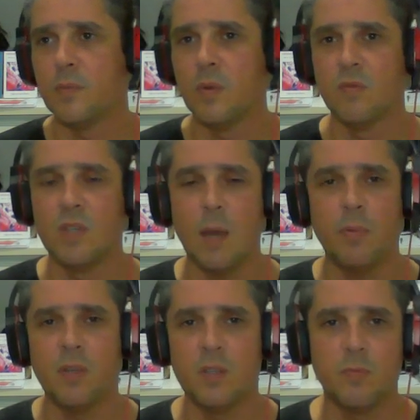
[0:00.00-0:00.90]

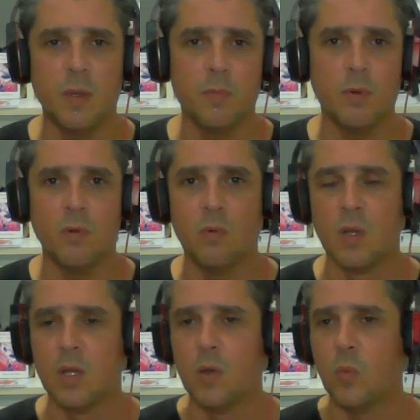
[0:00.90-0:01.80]
Japanese people,
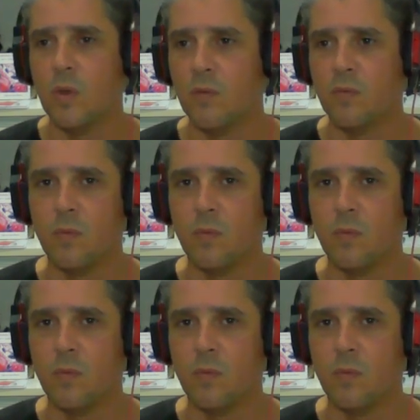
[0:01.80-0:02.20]
with